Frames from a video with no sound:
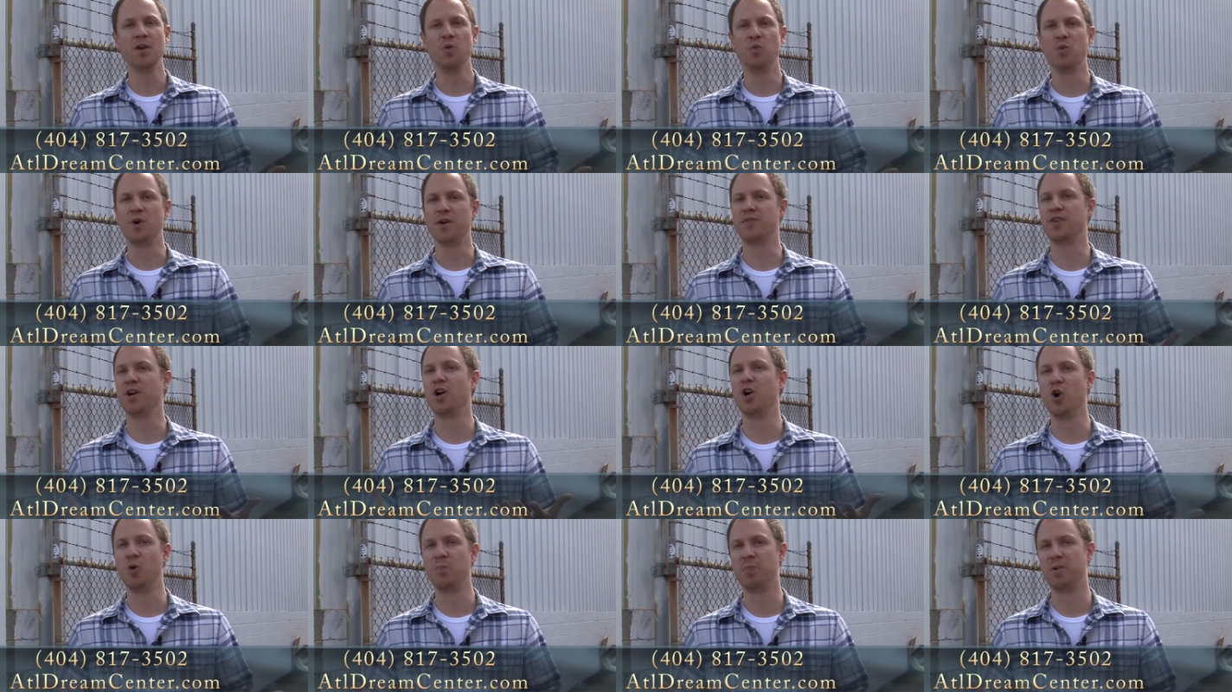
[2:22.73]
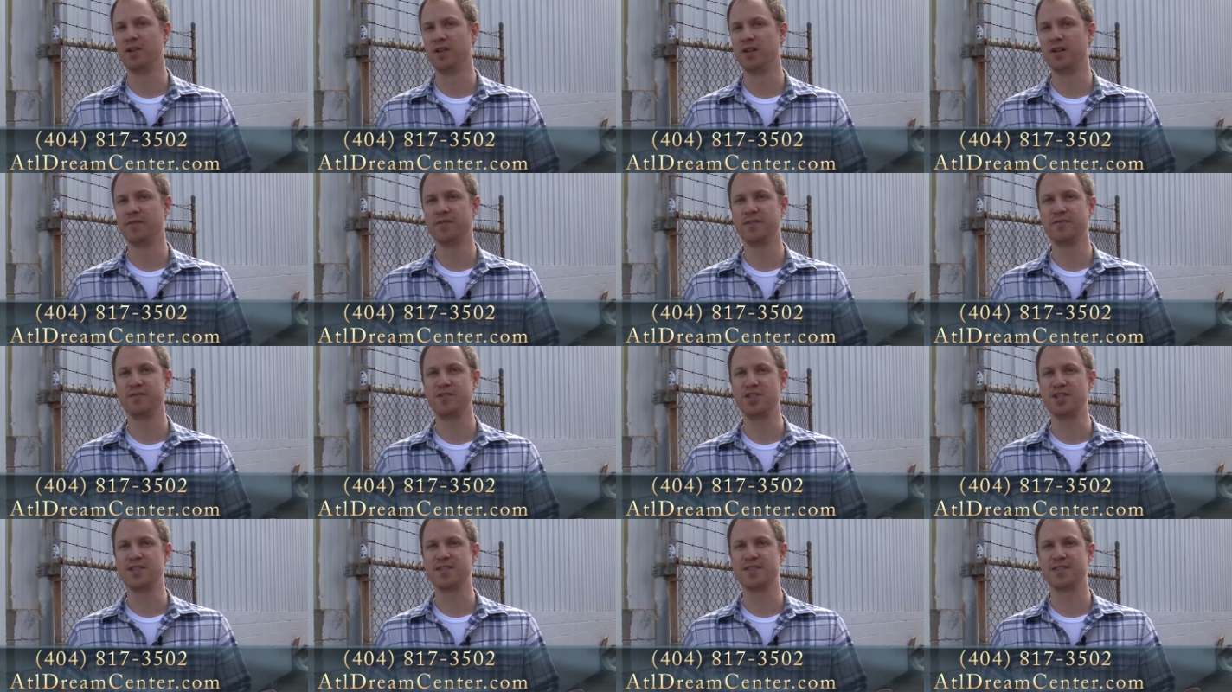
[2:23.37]
what the hope and love
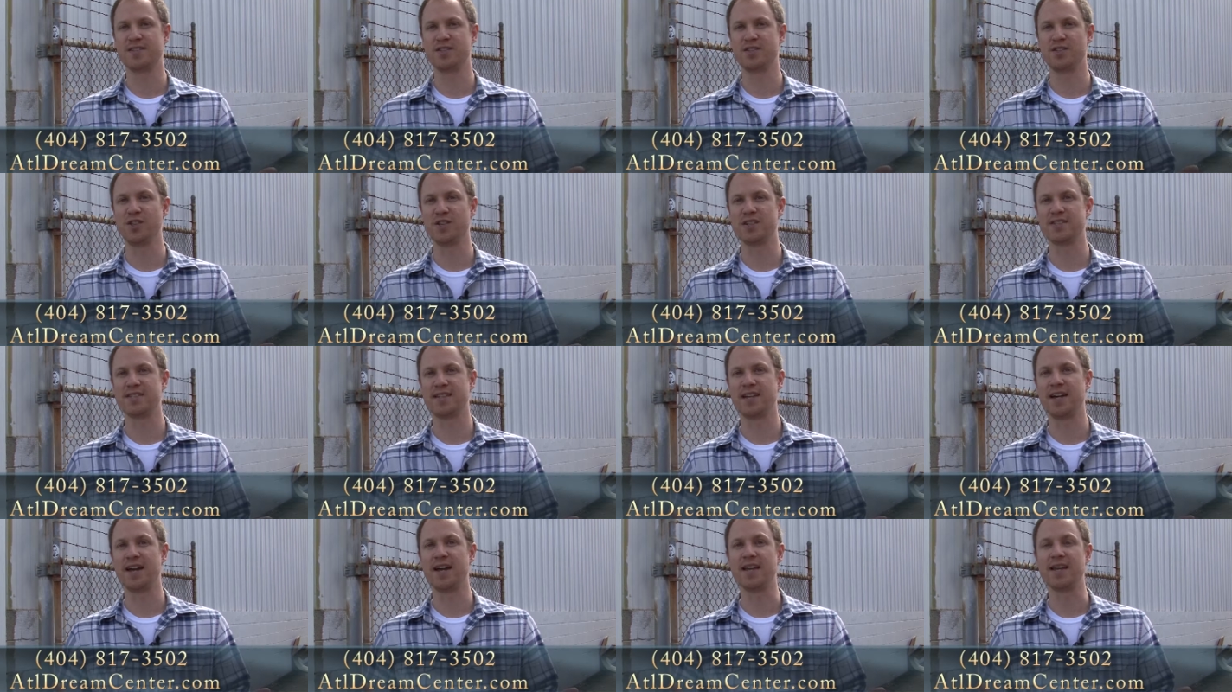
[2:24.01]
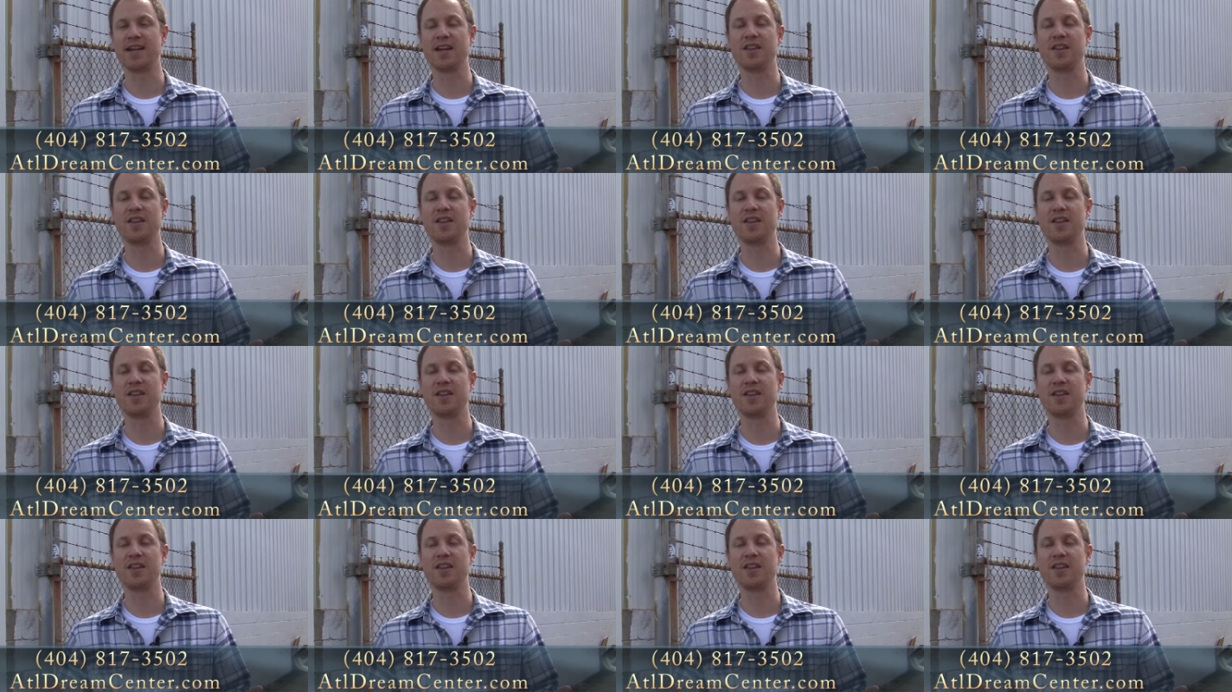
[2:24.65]
of Jesus looks like.